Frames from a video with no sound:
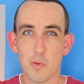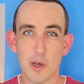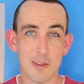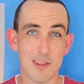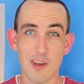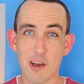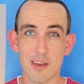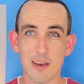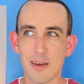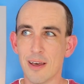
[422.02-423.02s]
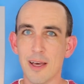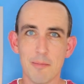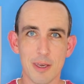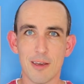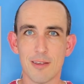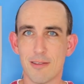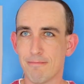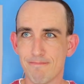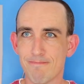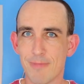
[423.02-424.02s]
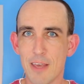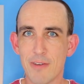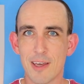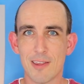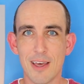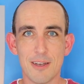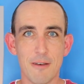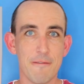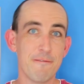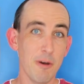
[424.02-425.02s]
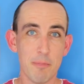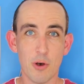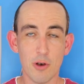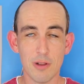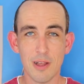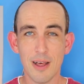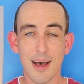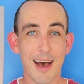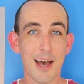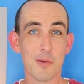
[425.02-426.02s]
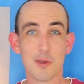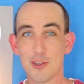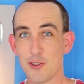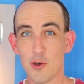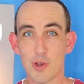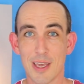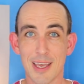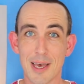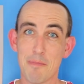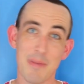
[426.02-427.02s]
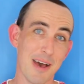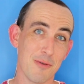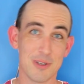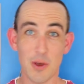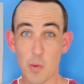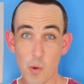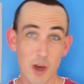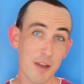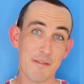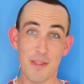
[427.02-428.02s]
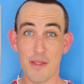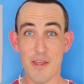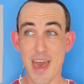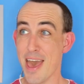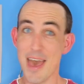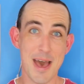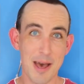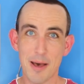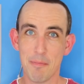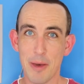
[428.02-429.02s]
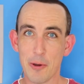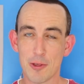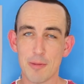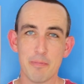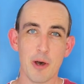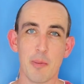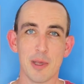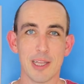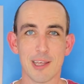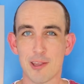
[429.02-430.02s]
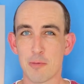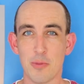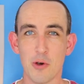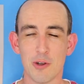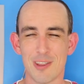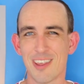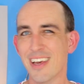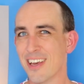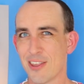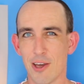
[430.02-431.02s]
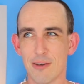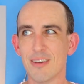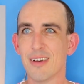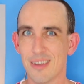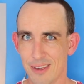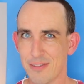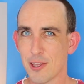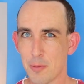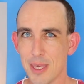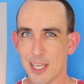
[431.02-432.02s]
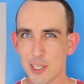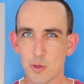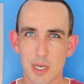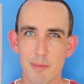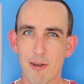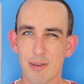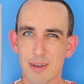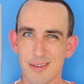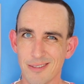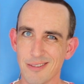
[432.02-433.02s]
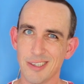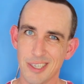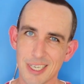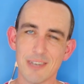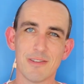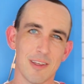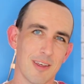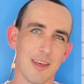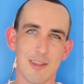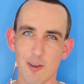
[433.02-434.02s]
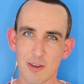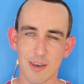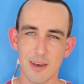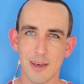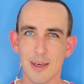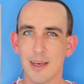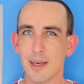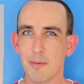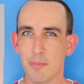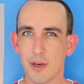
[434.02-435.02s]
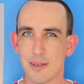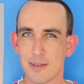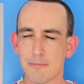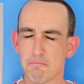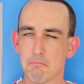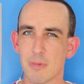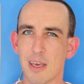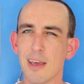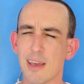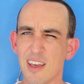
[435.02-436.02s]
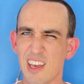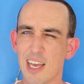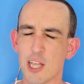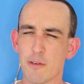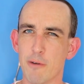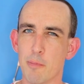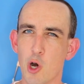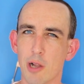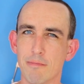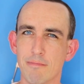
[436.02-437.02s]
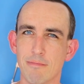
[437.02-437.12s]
the word soccer because if I said football, I was talking about one of their most popular sports. So if you're speaking to an American, you have to say soccer, but it's football.